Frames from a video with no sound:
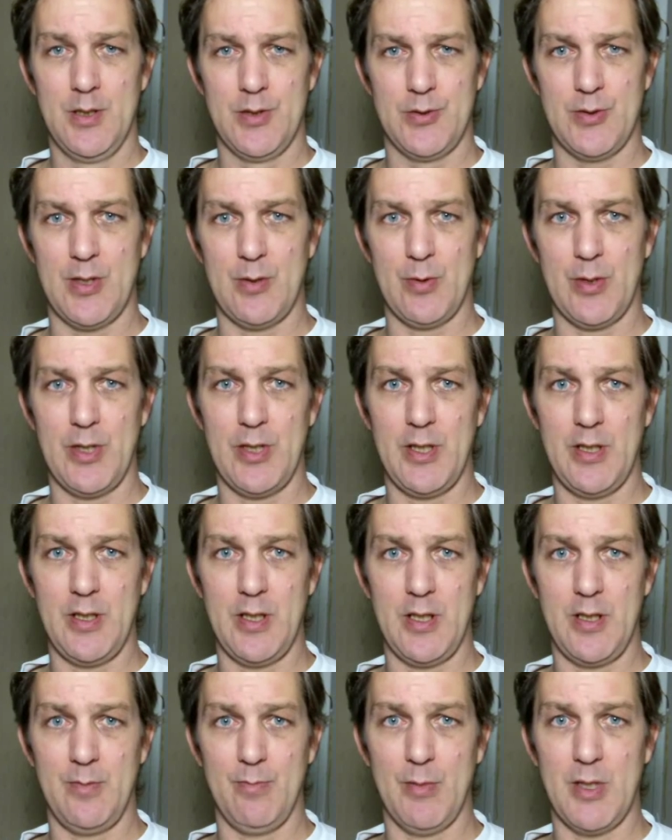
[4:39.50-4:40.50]
So I went
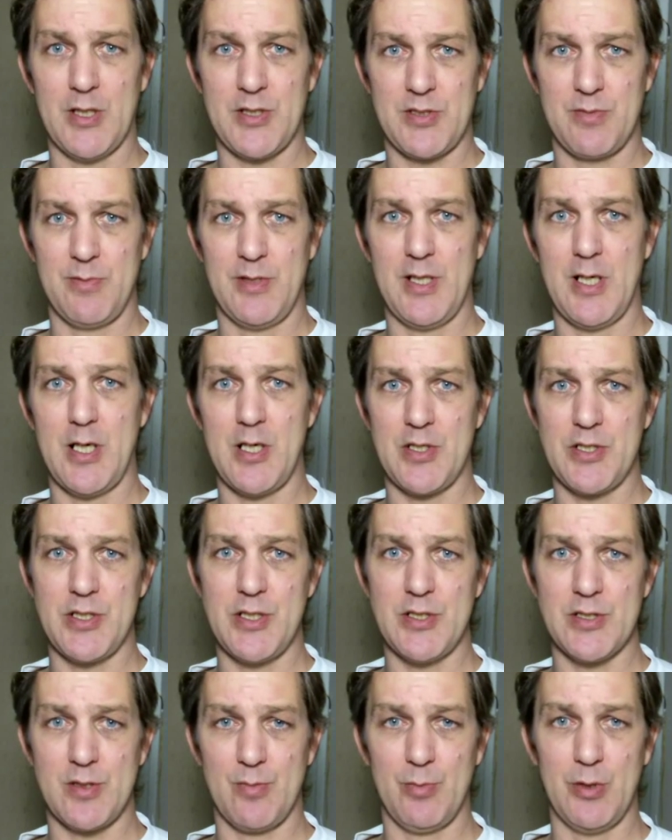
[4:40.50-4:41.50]
ahead and bought some tire
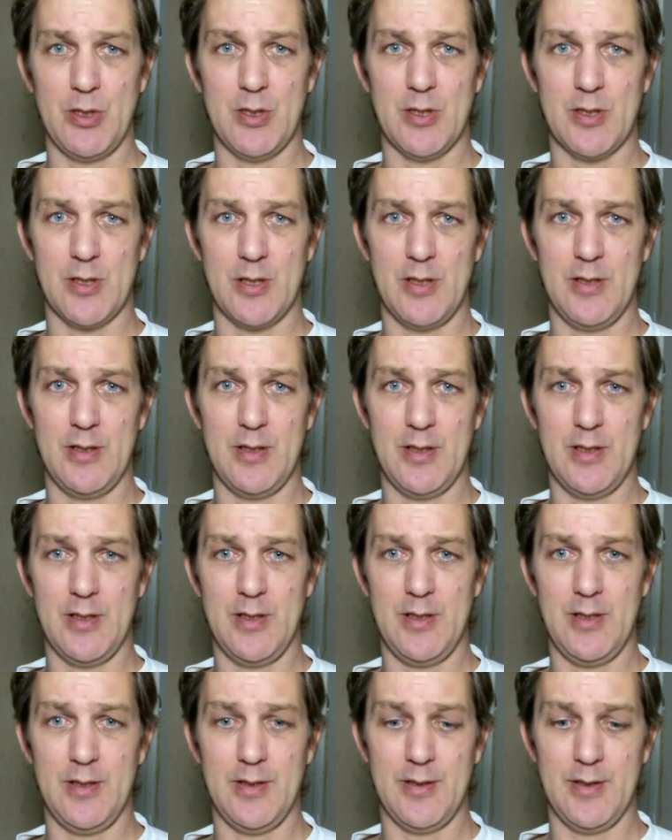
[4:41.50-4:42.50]
chains and put on it,
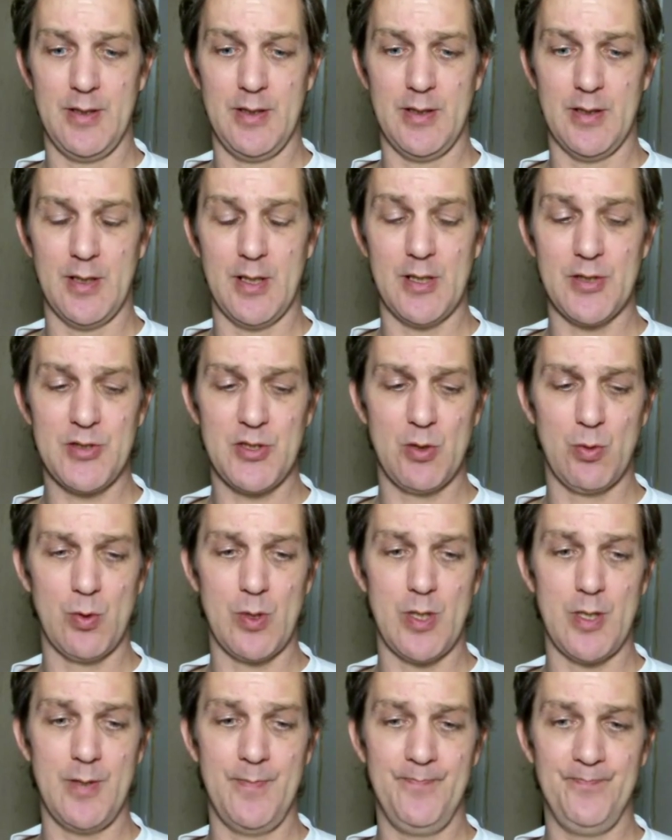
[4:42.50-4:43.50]
and I also
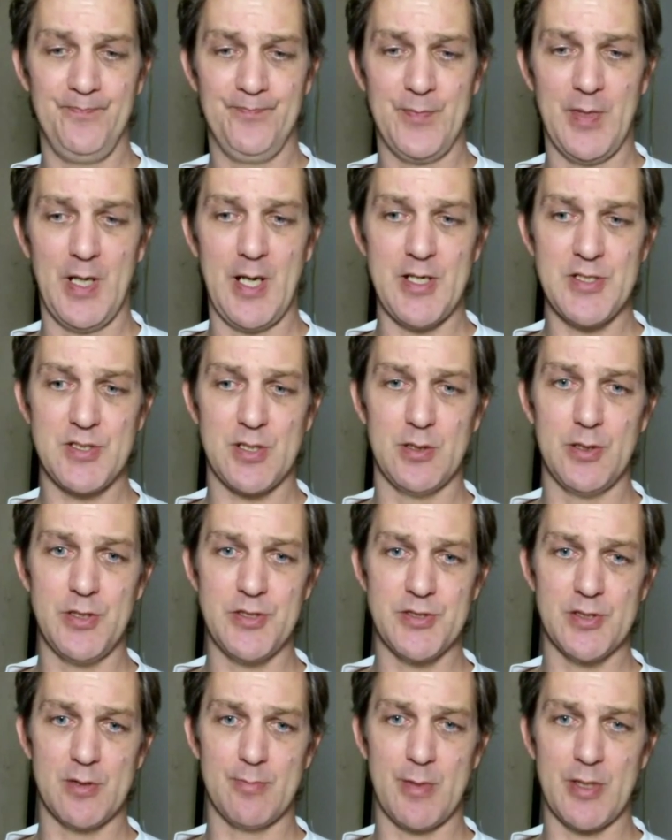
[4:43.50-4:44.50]
wear ice
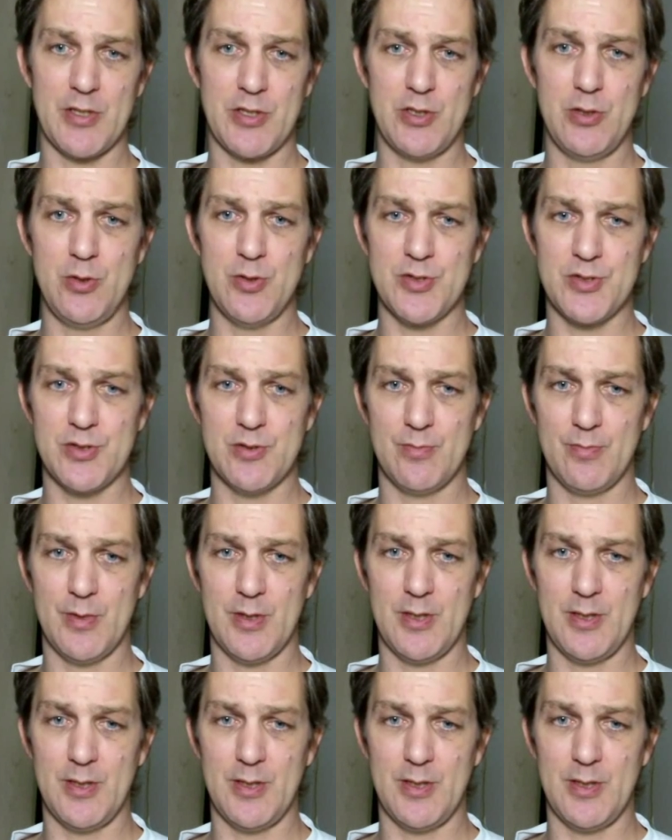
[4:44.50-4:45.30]
cleats on my shoes.